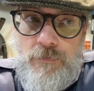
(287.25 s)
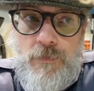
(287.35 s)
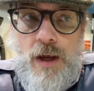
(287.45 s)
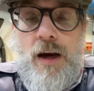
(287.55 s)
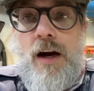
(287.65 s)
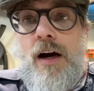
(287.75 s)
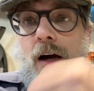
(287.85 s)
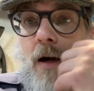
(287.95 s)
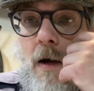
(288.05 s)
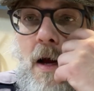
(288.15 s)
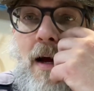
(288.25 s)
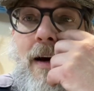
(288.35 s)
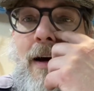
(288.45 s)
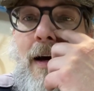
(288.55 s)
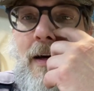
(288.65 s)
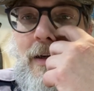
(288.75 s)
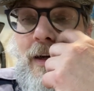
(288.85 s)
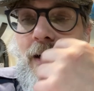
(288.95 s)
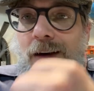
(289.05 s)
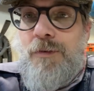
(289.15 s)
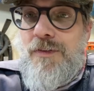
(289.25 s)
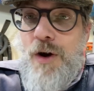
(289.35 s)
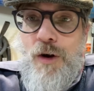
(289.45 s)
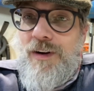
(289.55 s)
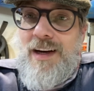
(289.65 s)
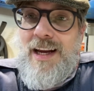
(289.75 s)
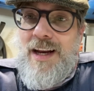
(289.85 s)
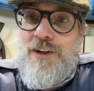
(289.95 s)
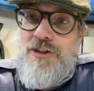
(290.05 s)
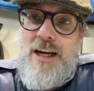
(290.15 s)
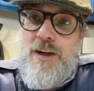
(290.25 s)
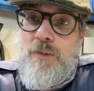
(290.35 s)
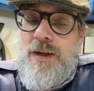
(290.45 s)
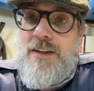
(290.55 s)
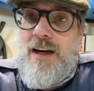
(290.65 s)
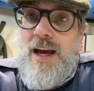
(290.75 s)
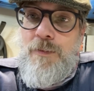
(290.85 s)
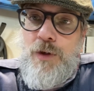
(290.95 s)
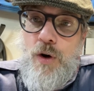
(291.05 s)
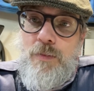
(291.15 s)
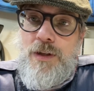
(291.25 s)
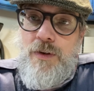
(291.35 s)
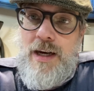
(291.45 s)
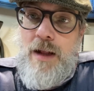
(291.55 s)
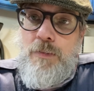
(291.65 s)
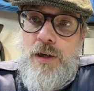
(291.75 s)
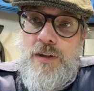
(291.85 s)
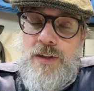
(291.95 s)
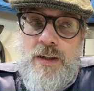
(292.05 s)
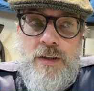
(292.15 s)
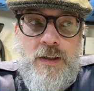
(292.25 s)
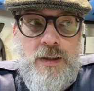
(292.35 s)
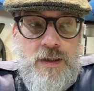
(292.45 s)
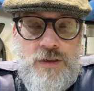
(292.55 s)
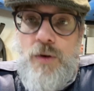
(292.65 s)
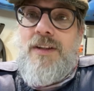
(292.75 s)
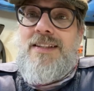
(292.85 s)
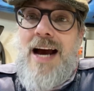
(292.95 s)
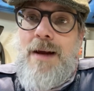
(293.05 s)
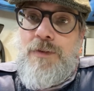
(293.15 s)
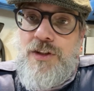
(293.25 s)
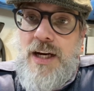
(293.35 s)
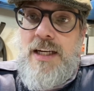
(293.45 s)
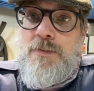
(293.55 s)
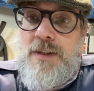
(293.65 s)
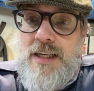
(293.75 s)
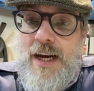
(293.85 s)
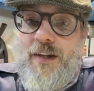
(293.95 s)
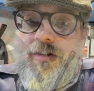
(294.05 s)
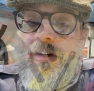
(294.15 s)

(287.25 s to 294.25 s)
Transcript: and we've not really had a second winter like we normally do in Alberta, so it's time to change my tyres.